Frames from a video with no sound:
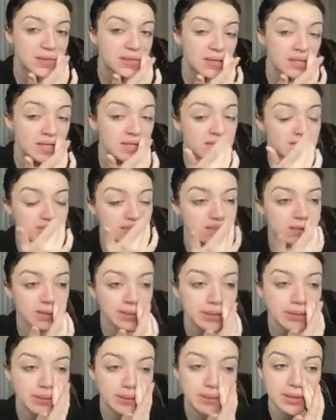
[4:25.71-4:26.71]

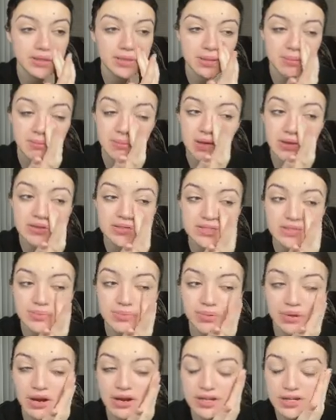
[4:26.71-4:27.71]
easier because it melts the
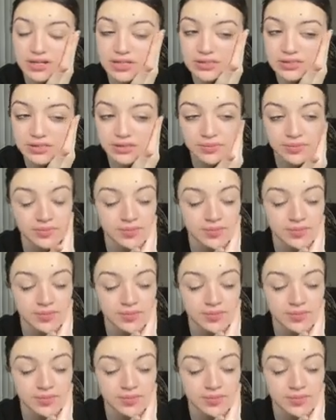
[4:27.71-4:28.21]
product.